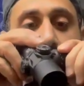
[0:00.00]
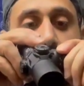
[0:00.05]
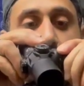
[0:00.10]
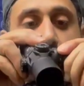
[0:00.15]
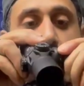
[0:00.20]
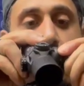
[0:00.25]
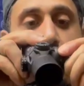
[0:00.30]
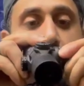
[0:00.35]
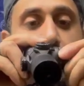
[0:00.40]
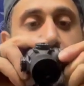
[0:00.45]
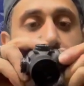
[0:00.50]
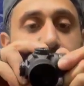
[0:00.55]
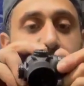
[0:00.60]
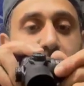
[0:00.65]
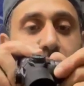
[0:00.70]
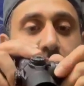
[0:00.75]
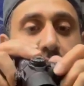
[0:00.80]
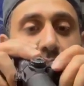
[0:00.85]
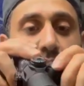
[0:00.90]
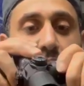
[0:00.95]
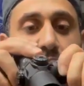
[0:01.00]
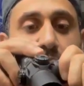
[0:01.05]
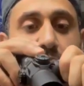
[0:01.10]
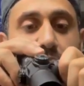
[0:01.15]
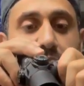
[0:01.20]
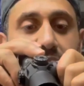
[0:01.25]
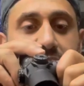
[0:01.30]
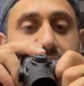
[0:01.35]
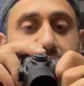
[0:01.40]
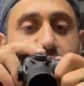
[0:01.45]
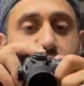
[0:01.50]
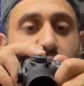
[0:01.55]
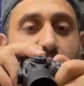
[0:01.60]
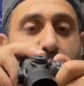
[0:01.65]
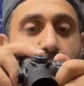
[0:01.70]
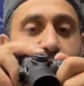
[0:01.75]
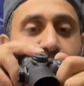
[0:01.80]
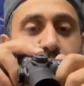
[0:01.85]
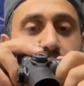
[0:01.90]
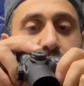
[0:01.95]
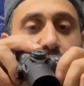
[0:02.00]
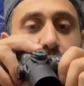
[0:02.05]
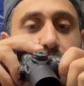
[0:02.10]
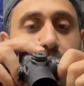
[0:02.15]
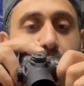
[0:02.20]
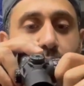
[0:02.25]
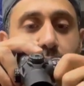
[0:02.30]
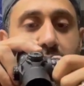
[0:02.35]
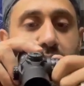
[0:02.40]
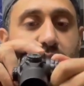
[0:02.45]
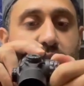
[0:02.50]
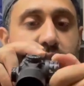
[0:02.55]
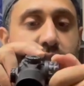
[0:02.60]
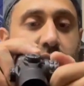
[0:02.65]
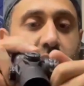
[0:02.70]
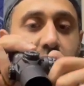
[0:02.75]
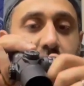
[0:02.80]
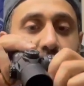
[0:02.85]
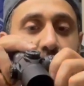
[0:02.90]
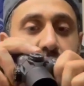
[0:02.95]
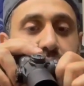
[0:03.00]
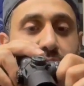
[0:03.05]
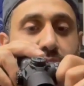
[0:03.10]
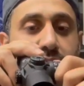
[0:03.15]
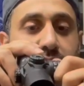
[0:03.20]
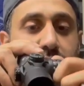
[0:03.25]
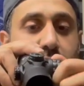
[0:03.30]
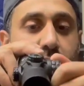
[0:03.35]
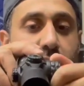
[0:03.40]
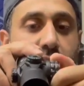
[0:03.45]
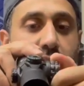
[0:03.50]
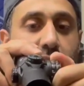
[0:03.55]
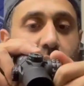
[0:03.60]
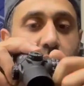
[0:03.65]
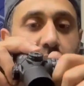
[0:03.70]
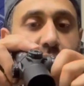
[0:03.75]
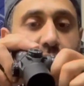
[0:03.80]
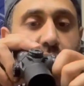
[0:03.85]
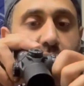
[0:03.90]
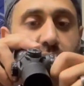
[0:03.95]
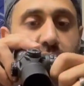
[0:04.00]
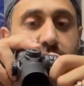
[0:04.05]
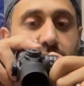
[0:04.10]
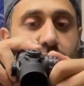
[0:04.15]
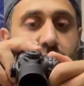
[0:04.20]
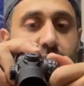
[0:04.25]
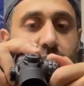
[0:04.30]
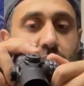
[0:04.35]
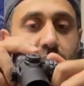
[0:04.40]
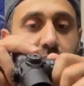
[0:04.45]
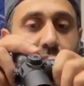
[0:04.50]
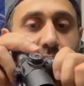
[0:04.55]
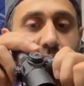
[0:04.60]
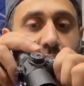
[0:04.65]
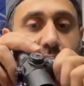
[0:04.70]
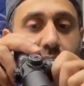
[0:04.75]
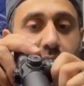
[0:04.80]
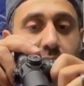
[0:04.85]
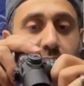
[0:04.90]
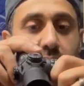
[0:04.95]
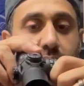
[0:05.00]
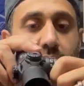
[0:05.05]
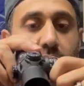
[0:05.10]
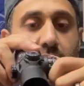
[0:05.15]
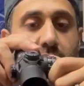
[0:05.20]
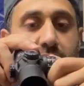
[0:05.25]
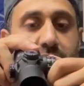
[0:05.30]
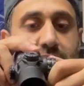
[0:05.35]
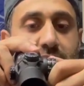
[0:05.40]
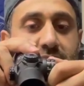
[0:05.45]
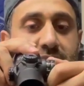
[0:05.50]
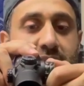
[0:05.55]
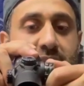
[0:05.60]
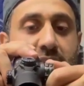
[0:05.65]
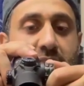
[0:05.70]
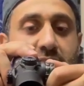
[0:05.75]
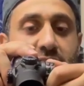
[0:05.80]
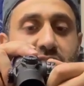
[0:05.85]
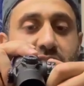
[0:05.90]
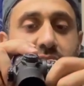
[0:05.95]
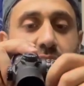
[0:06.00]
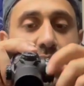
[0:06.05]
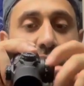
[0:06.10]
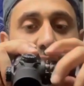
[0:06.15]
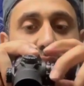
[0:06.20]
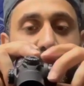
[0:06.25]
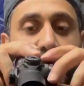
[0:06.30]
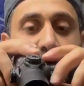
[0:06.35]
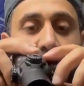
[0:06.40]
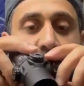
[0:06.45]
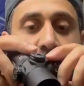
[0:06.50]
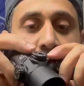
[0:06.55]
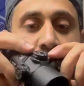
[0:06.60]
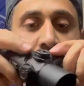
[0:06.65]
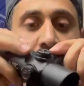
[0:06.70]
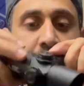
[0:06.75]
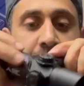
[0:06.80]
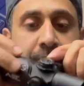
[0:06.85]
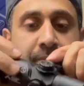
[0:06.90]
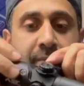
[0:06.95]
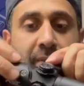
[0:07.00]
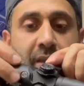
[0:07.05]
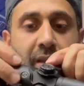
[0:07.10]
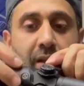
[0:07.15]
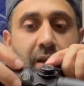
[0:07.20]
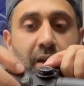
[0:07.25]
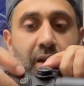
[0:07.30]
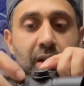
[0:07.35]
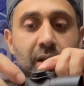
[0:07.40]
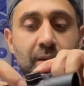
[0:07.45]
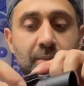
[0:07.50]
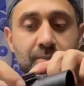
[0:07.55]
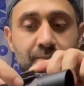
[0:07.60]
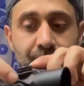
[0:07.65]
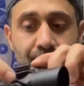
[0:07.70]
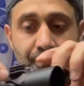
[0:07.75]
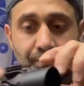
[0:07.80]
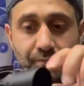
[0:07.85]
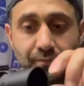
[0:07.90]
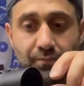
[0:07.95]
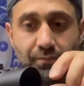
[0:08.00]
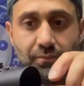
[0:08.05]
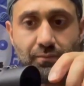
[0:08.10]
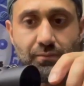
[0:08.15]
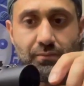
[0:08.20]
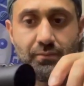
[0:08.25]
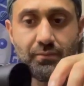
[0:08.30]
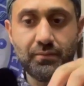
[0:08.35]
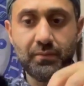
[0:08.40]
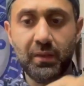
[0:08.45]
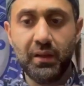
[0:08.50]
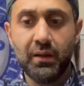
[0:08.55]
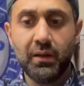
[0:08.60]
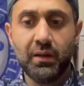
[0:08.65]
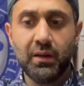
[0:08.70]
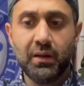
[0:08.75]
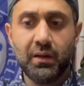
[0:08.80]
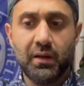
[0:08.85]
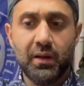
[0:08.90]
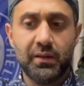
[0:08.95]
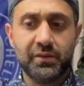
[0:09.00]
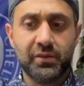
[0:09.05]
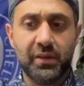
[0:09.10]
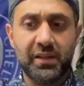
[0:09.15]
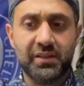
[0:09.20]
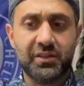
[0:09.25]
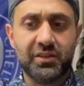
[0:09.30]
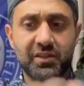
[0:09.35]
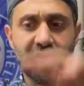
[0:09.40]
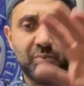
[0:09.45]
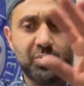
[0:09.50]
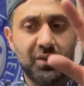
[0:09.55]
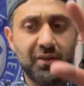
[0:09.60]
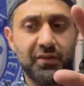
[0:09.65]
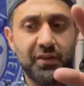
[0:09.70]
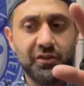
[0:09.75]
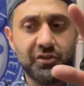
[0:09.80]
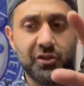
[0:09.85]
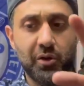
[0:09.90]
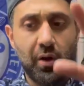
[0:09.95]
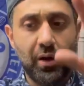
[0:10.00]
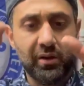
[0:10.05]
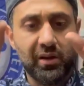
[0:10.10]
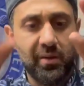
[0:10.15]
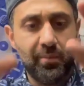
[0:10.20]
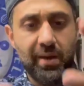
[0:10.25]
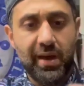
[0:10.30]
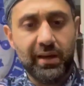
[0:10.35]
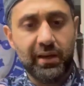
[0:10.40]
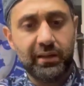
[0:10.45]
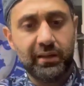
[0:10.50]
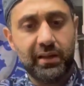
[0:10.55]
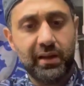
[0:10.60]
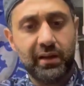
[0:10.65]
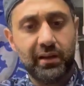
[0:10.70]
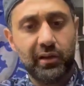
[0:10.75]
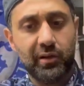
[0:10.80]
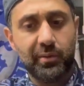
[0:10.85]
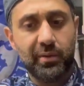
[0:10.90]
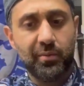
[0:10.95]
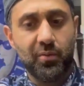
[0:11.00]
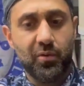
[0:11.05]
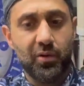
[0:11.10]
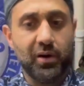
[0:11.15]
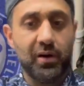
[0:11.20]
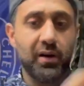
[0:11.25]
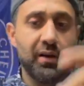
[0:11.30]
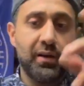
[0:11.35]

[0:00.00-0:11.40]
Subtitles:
well, but the ballistic drop for further range is also calibrated onto the lens. It's an etched lens. So that's just a brief intro. I'll get back into that a little bit more.